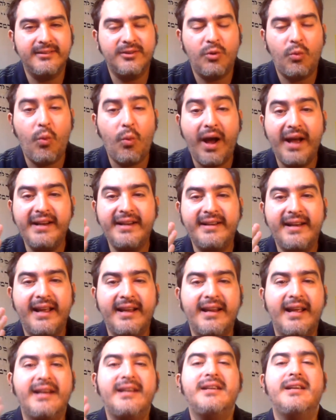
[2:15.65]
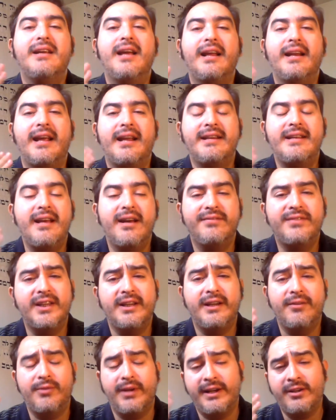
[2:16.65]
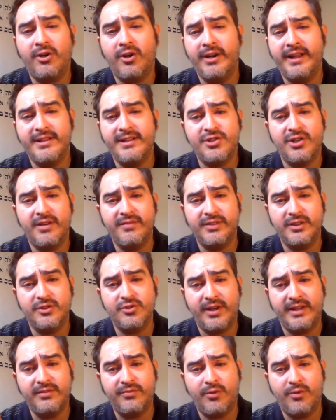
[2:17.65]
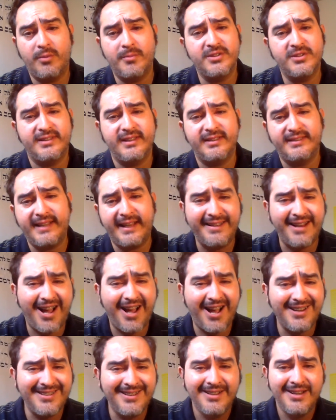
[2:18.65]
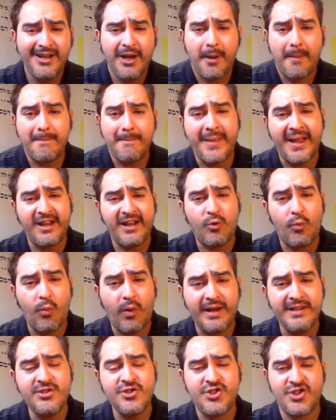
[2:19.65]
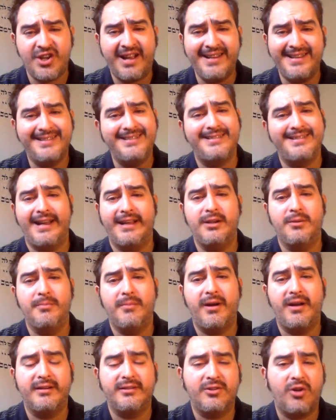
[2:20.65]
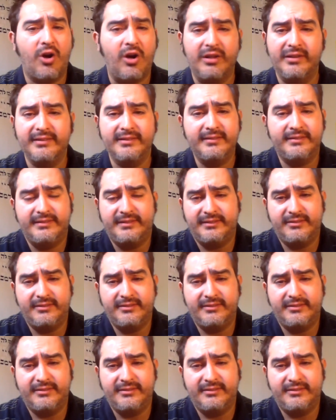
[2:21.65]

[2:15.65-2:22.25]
Why did in any in any of the reincarnation of the Transformers did they not make one giant Dinobot called